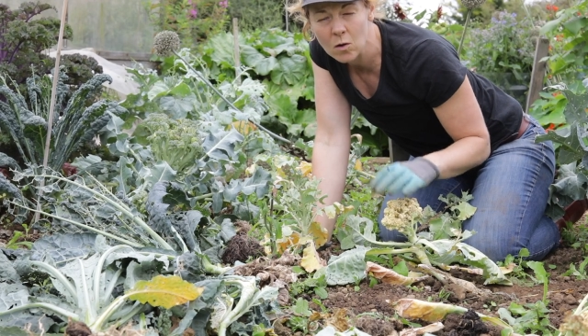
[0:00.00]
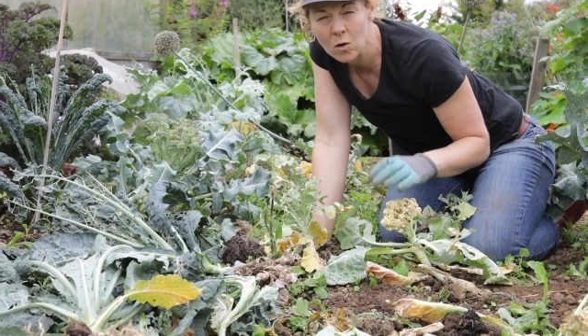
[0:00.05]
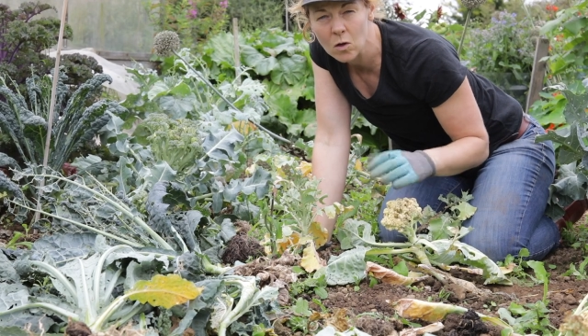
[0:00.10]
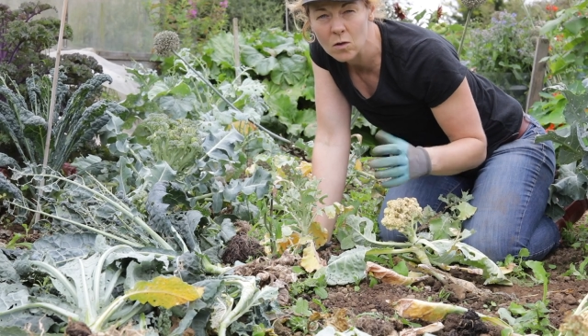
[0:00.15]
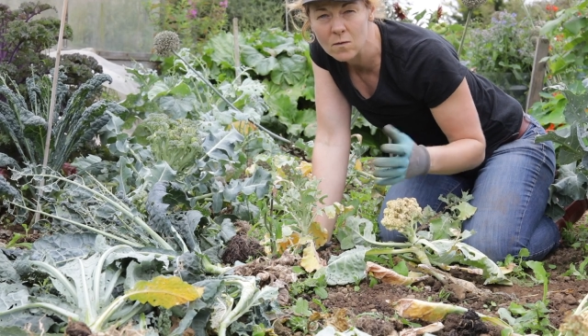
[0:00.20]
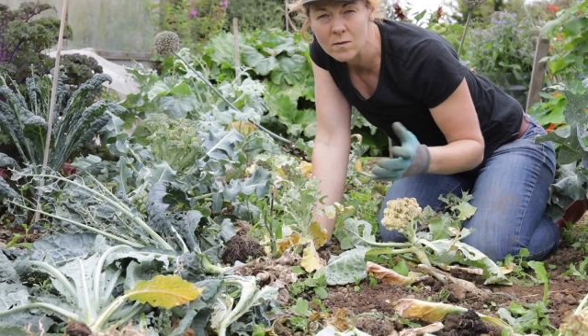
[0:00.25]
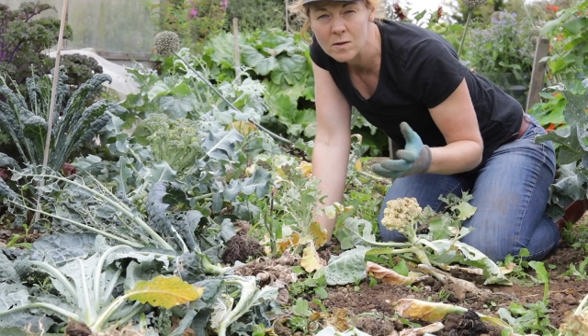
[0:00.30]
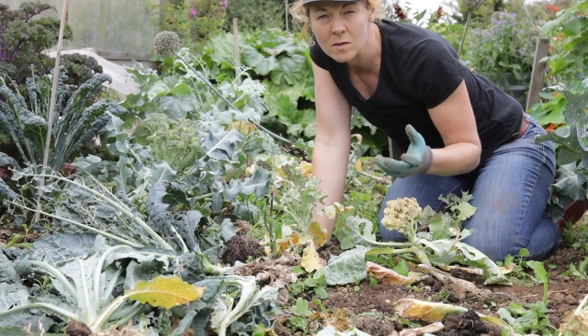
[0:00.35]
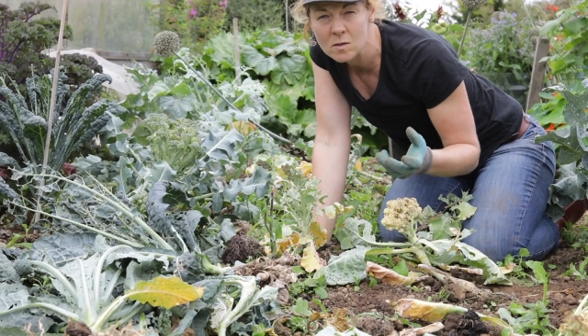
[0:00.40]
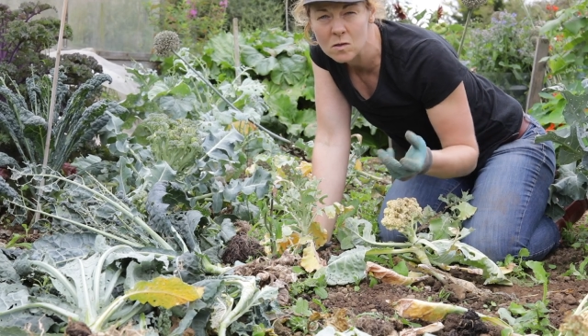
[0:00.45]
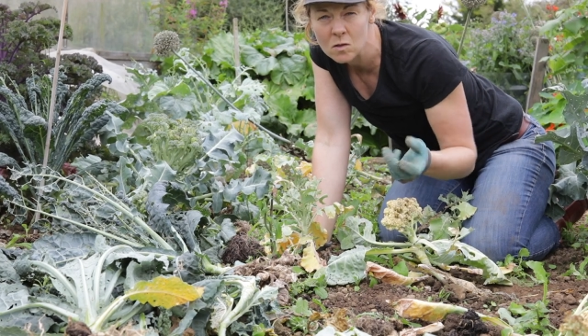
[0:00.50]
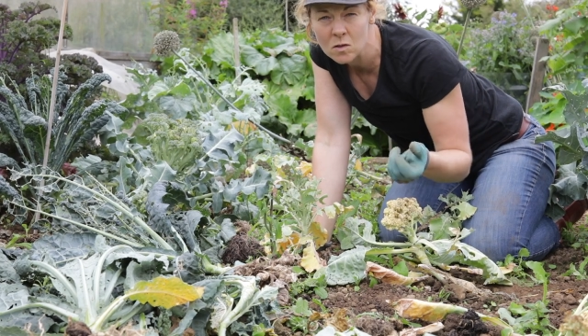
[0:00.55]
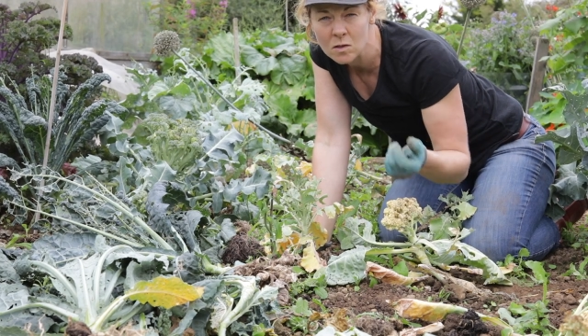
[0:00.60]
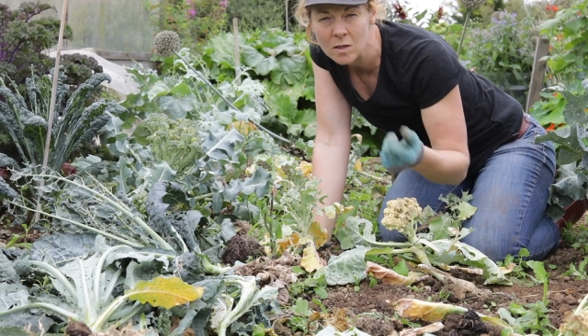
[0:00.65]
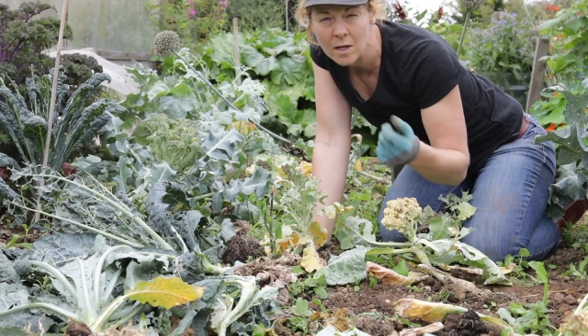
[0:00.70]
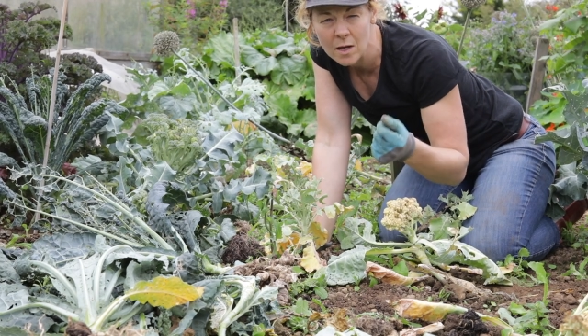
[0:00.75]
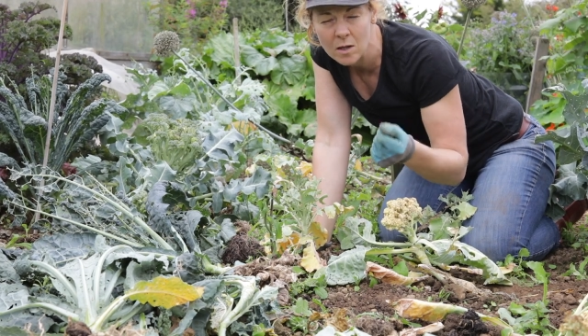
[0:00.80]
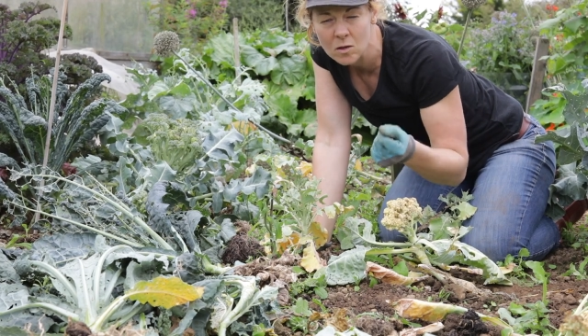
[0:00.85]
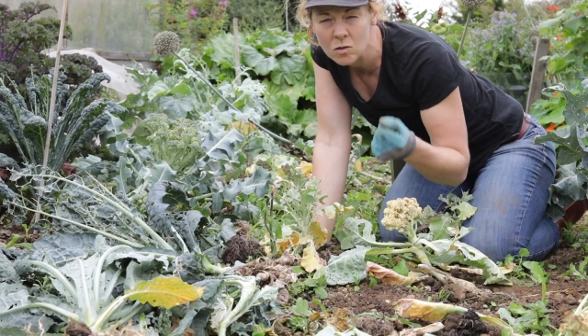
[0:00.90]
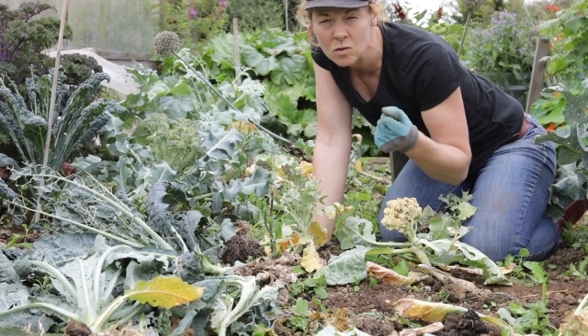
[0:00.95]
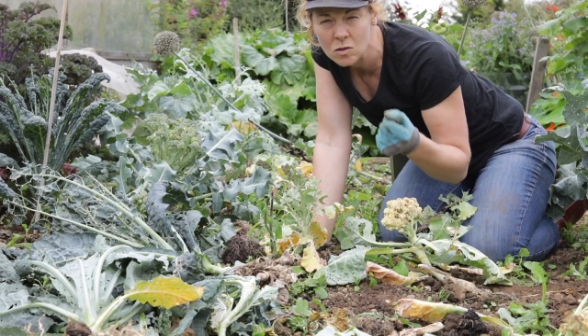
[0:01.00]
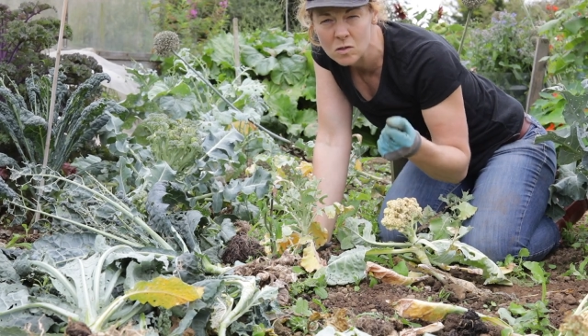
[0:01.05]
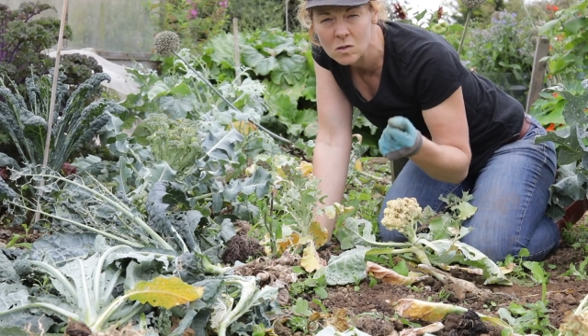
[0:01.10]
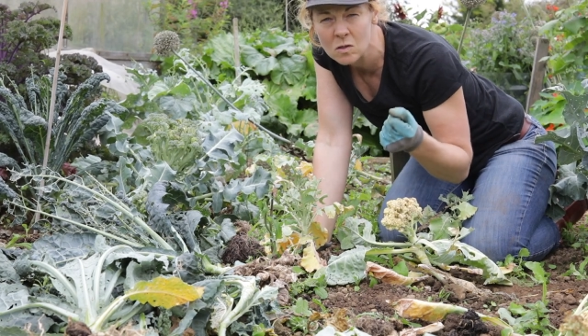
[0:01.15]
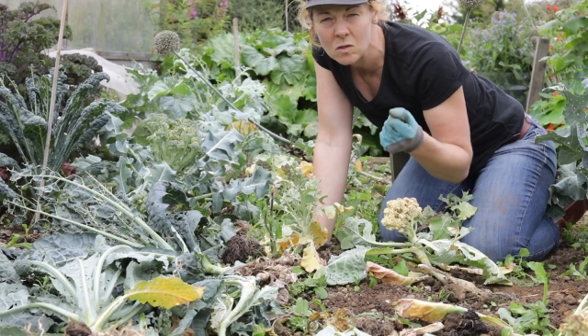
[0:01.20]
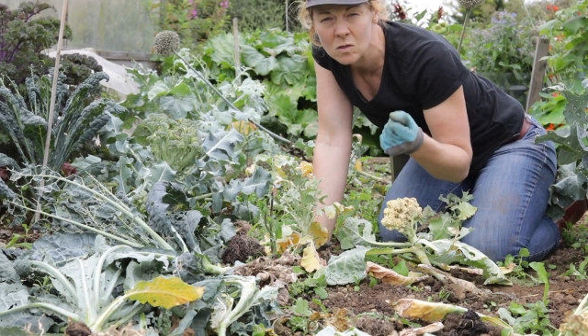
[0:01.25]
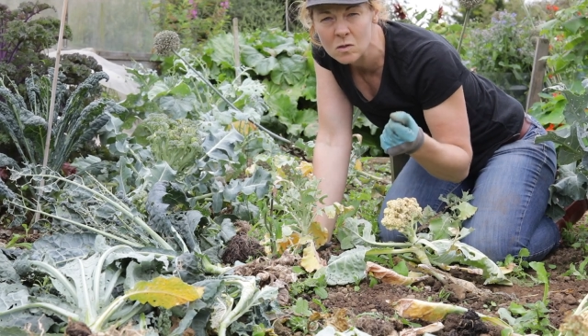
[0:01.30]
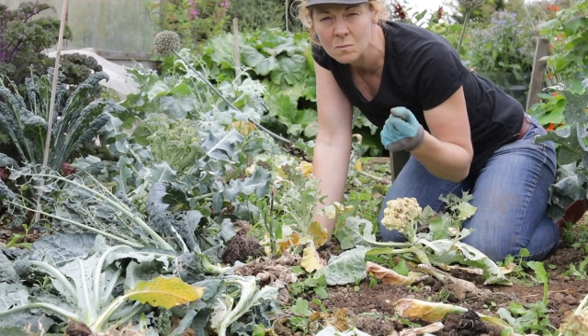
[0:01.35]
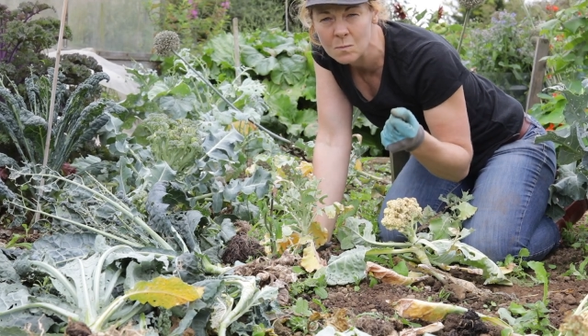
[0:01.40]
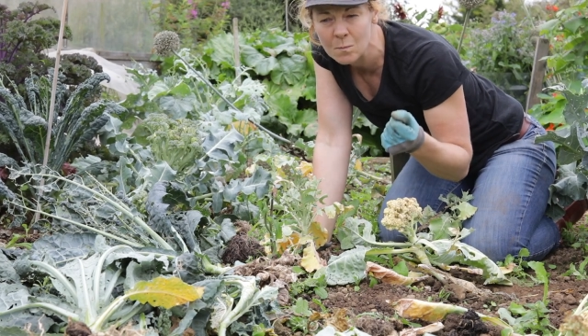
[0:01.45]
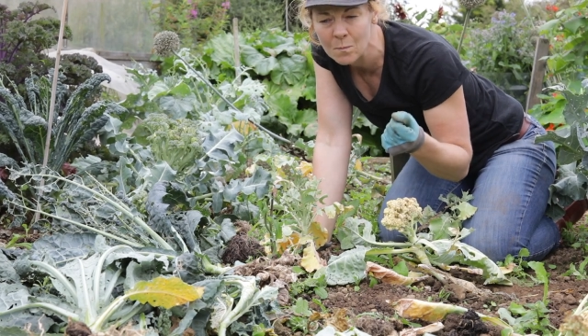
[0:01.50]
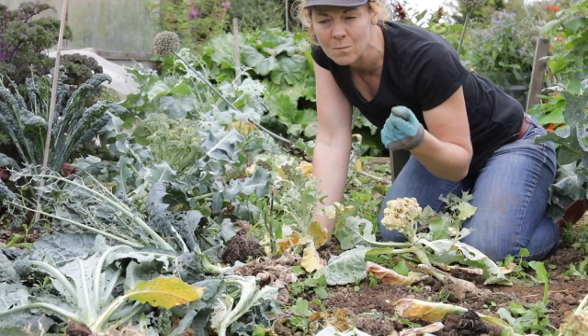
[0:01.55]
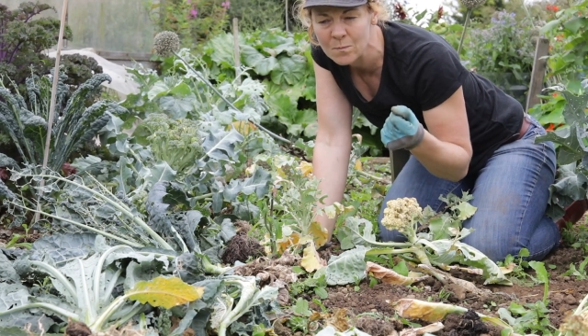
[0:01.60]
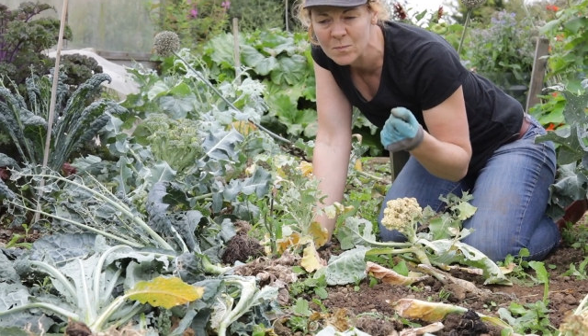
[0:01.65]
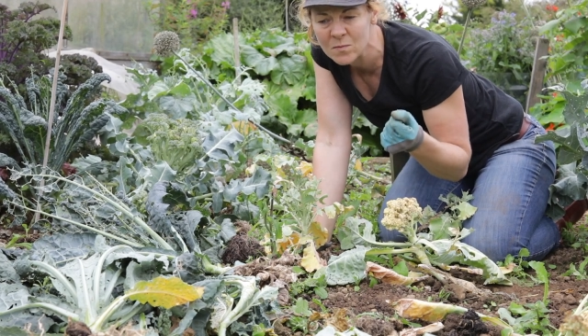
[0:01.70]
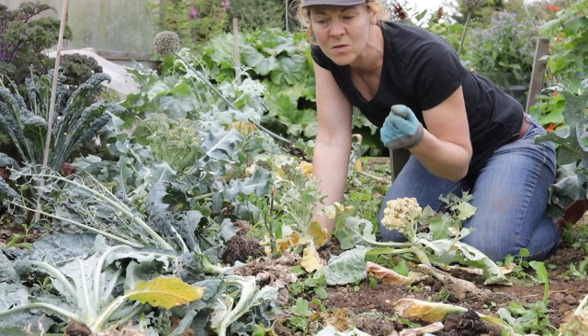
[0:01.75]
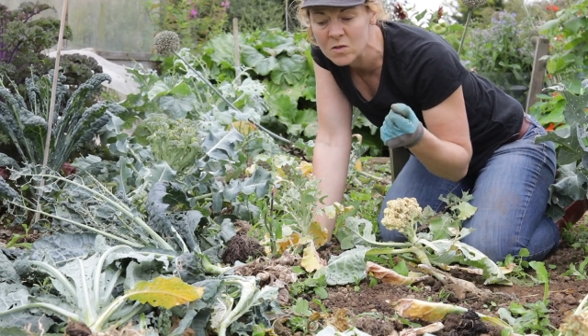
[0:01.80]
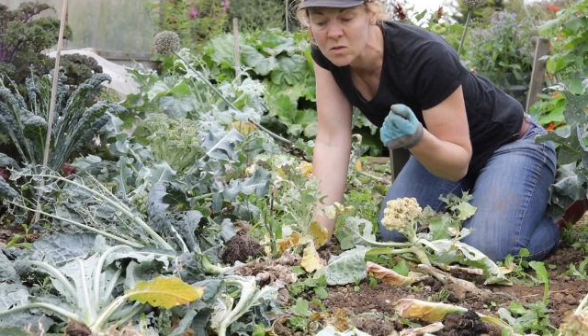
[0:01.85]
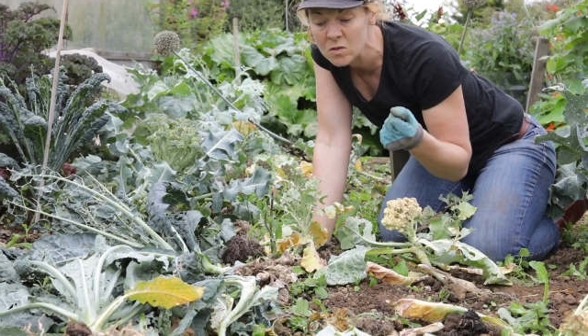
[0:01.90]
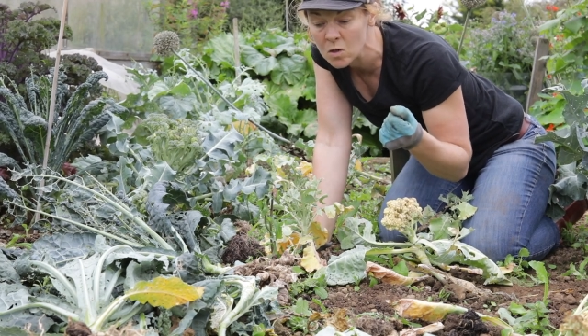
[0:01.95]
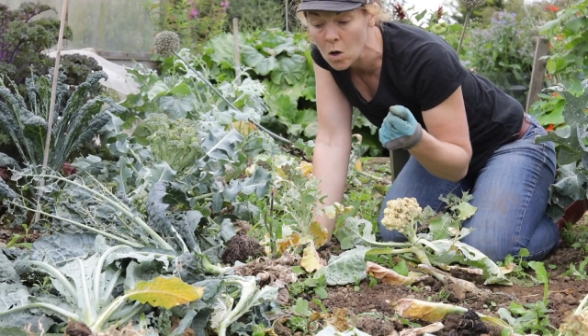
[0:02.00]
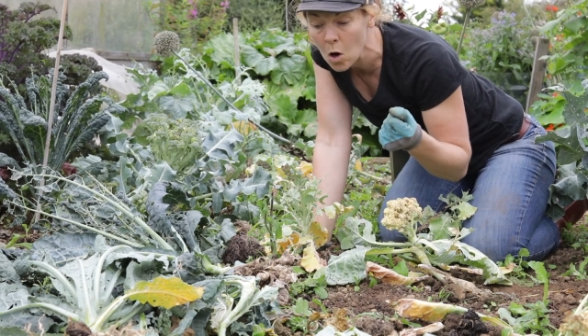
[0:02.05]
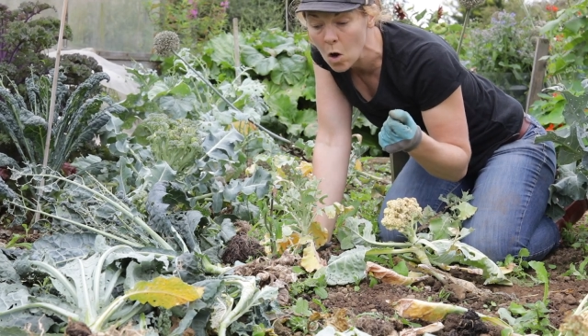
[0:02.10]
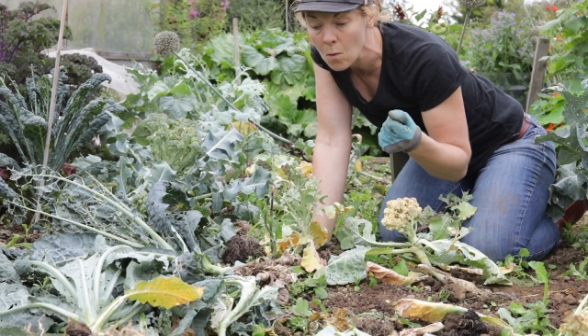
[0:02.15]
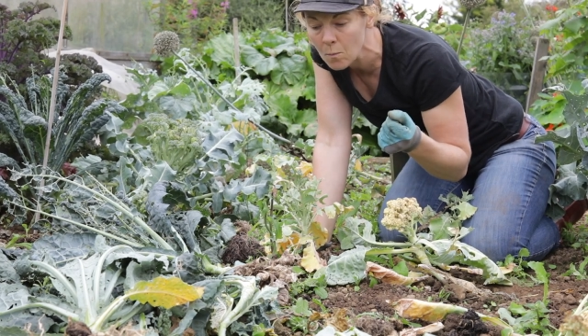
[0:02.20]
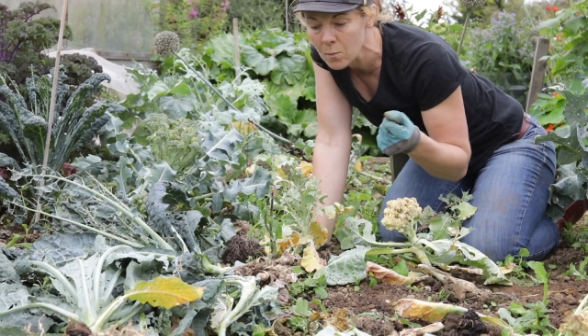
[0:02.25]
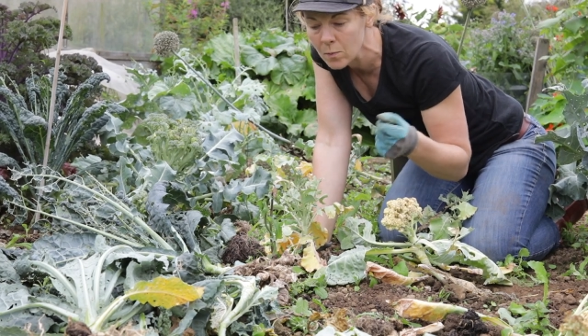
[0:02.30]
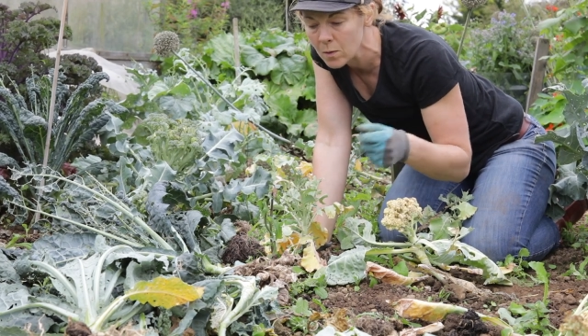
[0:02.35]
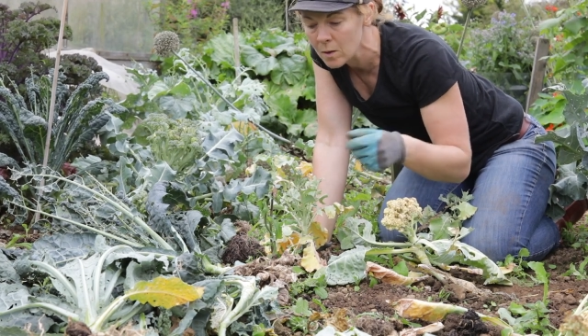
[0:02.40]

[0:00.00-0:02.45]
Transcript: all of a sudden it'll just stop,